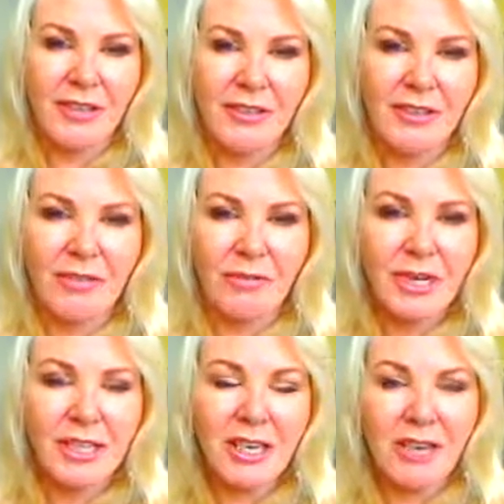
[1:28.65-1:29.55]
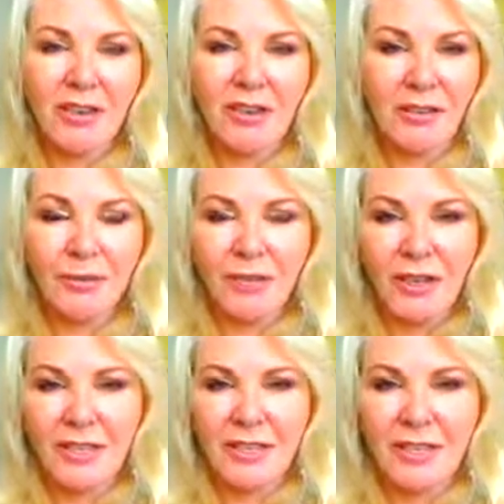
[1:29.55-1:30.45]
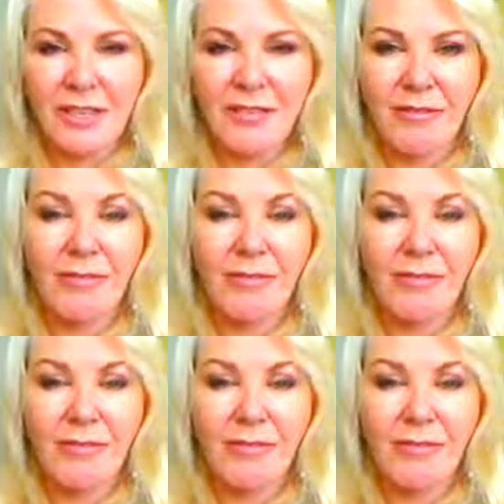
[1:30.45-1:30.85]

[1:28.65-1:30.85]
So once again, go with your instincts.